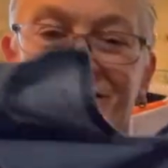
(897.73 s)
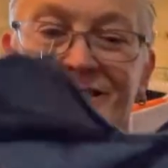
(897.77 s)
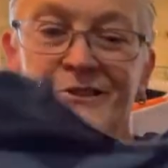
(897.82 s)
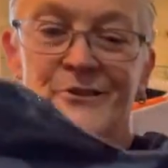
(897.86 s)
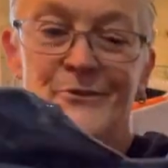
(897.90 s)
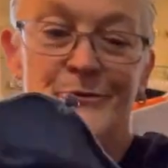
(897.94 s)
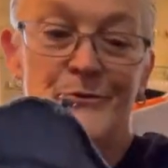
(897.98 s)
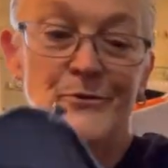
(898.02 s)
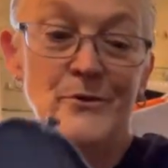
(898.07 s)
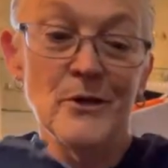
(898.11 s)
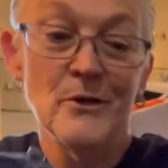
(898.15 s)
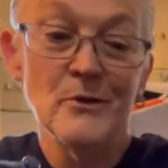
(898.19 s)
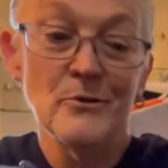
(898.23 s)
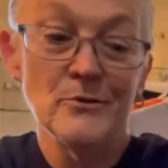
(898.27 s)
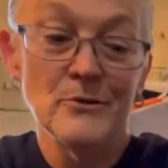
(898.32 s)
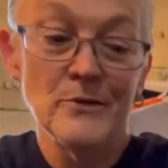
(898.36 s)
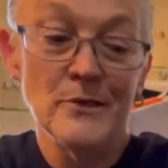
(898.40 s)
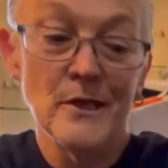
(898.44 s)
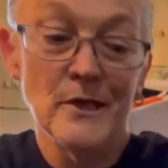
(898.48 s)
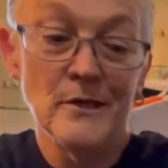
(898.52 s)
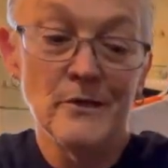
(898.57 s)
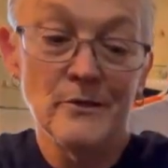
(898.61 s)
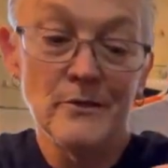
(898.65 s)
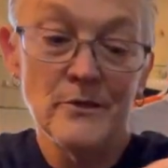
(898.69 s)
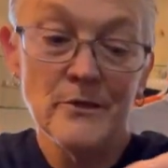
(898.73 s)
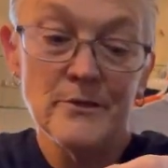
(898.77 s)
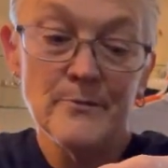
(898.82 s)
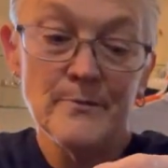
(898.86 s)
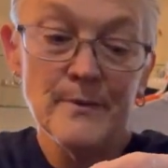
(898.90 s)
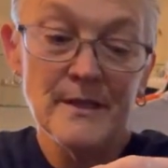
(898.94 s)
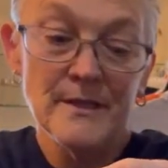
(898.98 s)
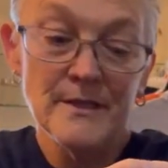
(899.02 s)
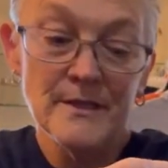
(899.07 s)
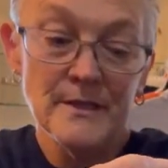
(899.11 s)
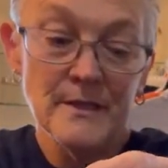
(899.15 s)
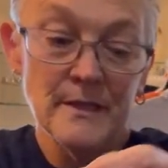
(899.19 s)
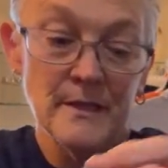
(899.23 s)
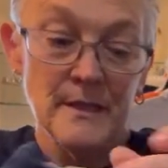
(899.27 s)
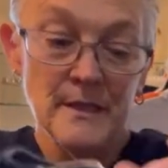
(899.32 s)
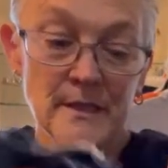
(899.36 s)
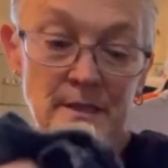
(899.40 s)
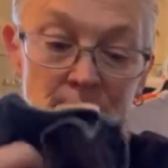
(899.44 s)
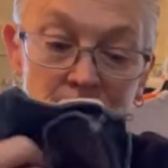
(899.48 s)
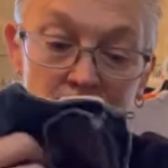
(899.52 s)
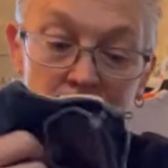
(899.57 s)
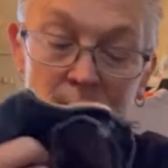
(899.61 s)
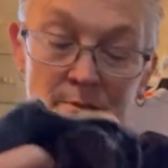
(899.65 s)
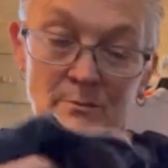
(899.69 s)
do cold shoulder, especially
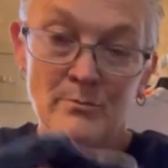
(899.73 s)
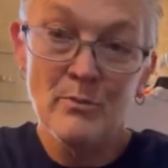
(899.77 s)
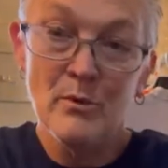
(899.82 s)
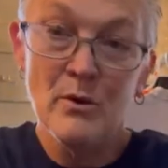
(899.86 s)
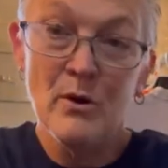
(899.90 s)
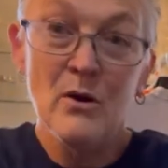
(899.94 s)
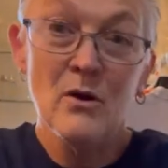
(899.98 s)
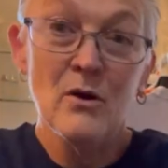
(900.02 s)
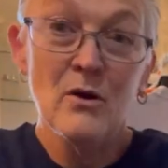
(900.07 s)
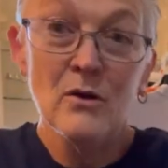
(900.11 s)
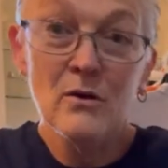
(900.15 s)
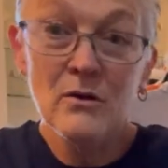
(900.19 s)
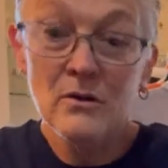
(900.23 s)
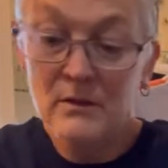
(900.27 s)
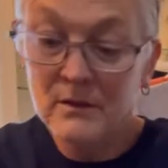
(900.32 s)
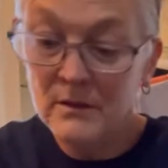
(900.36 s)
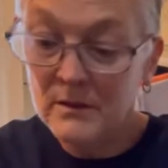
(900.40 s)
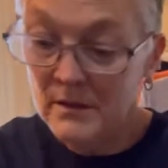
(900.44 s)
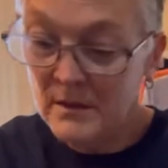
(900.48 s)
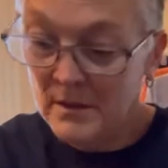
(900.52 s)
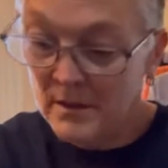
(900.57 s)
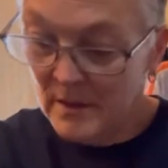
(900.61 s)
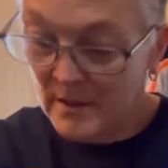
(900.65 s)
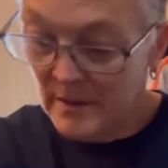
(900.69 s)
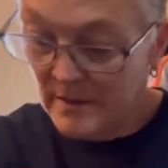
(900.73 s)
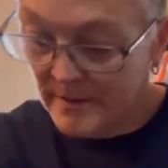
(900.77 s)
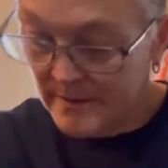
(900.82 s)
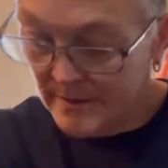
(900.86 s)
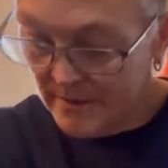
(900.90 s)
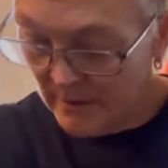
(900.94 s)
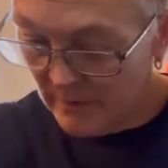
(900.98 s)
this small. So